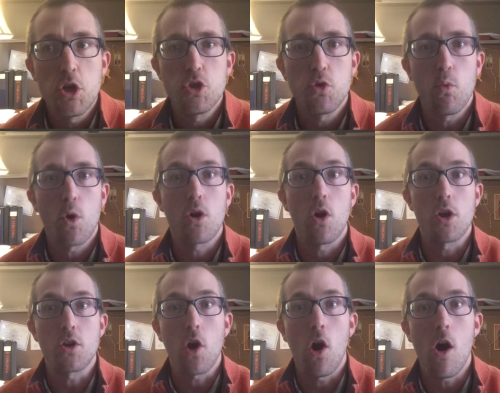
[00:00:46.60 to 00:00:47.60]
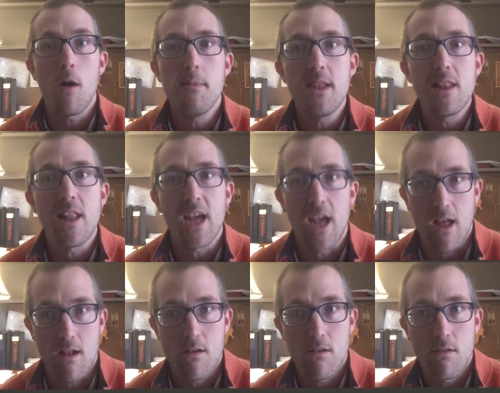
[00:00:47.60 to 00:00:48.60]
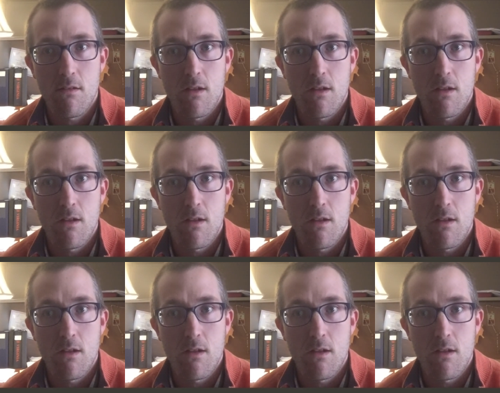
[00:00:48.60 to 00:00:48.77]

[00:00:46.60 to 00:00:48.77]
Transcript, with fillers: to work on common land